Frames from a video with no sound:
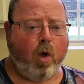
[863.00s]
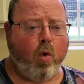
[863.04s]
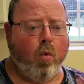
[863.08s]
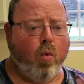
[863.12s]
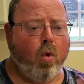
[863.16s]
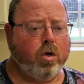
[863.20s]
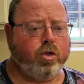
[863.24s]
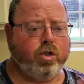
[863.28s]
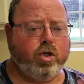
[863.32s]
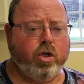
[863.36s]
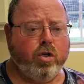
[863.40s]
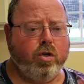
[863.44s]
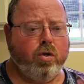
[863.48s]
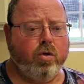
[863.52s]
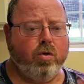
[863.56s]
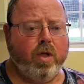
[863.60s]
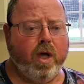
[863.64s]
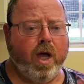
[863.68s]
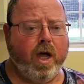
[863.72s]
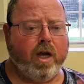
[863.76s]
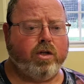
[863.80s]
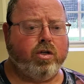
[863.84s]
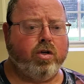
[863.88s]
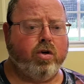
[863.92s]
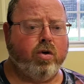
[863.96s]
once you do
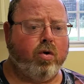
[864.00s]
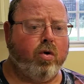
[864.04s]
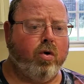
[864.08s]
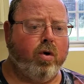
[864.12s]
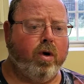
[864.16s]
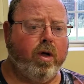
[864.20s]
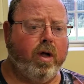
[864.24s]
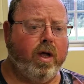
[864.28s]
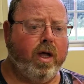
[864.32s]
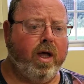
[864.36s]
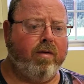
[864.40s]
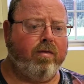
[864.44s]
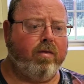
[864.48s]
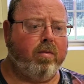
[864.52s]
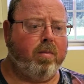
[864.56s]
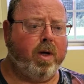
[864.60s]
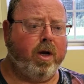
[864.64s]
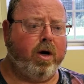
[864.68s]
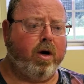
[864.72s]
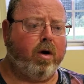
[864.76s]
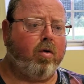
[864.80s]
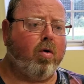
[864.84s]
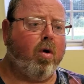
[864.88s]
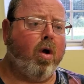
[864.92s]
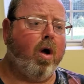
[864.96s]
that, you're going to have a
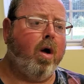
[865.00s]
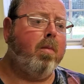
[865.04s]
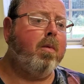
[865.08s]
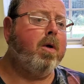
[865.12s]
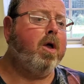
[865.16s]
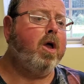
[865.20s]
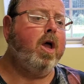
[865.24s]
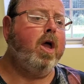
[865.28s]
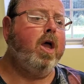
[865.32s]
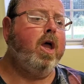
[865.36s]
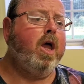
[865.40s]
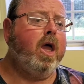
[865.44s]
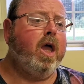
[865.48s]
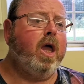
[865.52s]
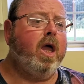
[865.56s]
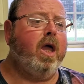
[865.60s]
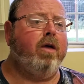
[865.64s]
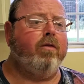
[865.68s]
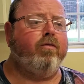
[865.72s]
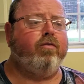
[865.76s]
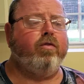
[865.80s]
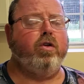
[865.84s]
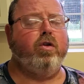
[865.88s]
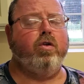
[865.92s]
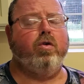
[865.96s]
better crop.
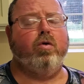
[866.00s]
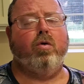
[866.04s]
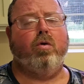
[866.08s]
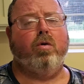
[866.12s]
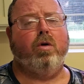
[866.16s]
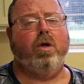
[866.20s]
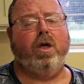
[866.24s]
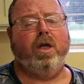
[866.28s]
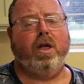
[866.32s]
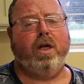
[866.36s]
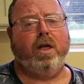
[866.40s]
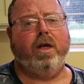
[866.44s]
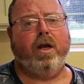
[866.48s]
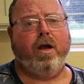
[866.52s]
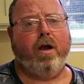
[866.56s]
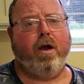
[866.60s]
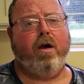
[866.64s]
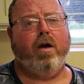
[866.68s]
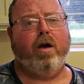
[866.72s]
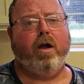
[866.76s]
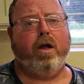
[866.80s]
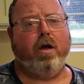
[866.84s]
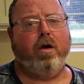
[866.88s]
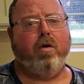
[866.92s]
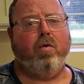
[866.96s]
If you're in an
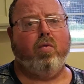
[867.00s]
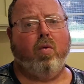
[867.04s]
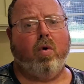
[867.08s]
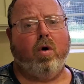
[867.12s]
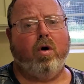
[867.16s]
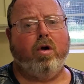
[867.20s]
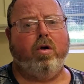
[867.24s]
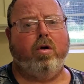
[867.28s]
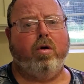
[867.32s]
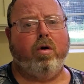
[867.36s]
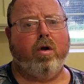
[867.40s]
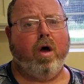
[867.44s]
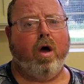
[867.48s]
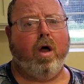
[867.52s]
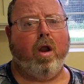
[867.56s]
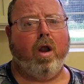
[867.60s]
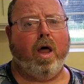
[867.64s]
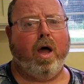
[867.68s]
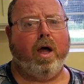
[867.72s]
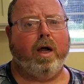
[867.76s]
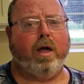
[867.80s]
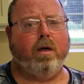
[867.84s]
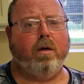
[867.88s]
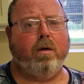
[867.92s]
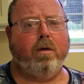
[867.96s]
area where you're not
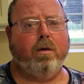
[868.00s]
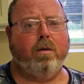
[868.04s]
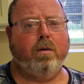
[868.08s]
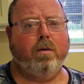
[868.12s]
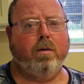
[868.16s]
like